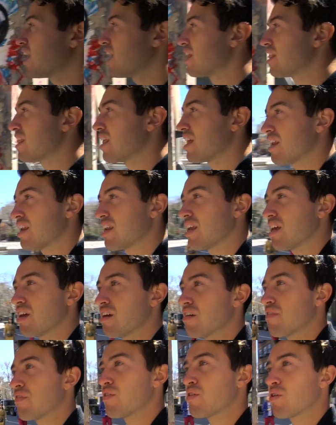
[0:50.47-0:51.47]
And then
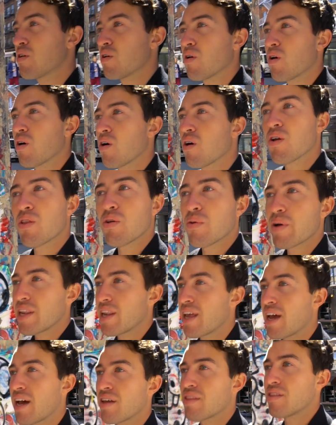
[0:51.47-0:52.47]
if you go all the way
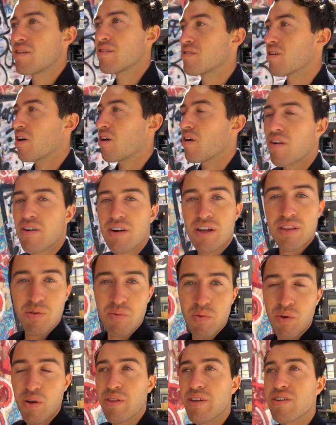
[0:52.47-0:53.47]
down, there's art on the
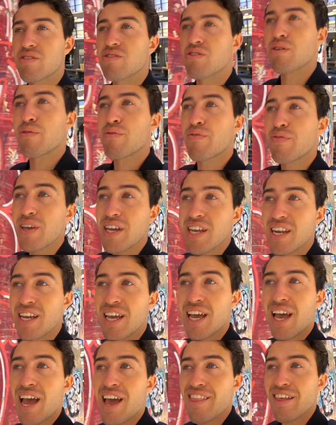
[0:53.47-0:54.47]
wall, there's
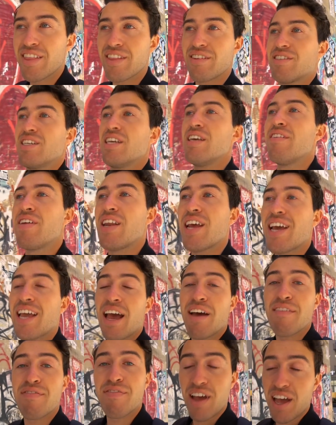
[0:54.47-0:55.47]
graffiti, and then there's even a
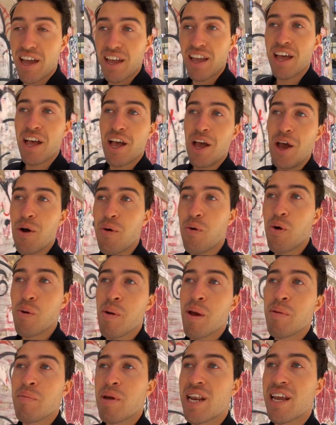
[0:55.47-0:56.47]
cafe where
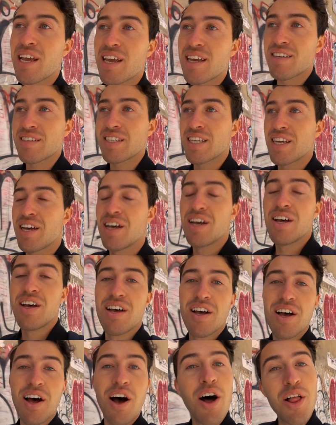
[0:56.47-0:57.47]
my meeting is
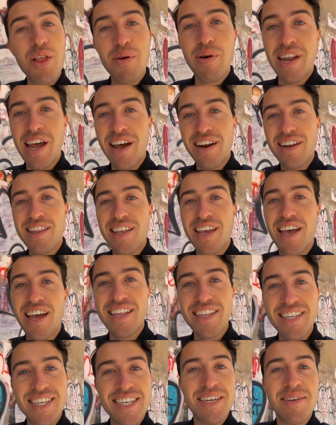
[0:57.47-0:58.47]
all the way down at the
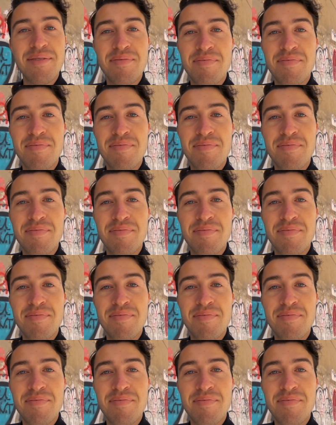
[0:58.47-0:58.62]
end.